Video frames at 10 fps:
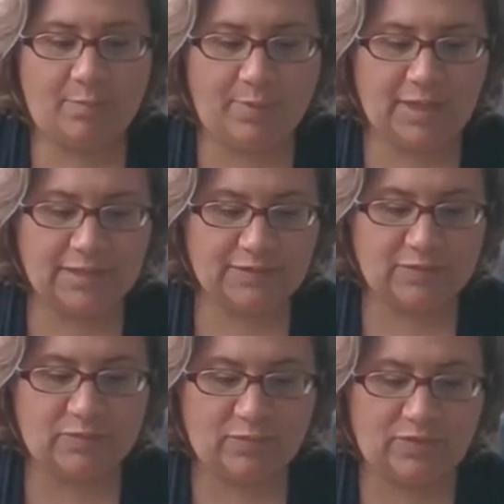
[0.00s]

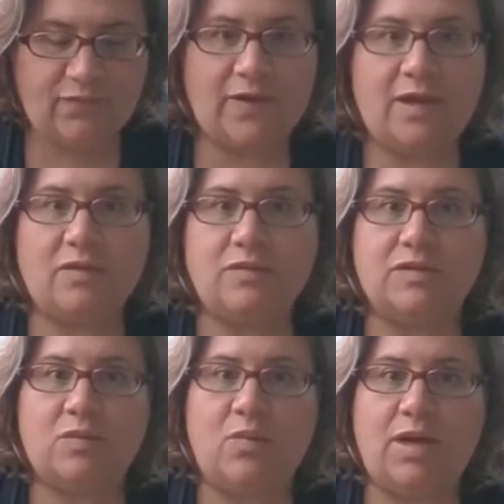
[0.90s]
But we
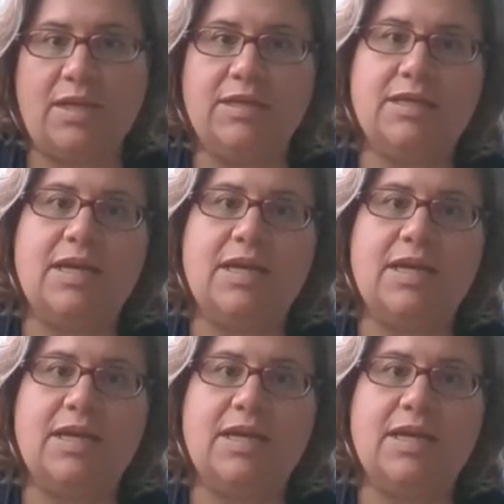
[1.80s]
found one,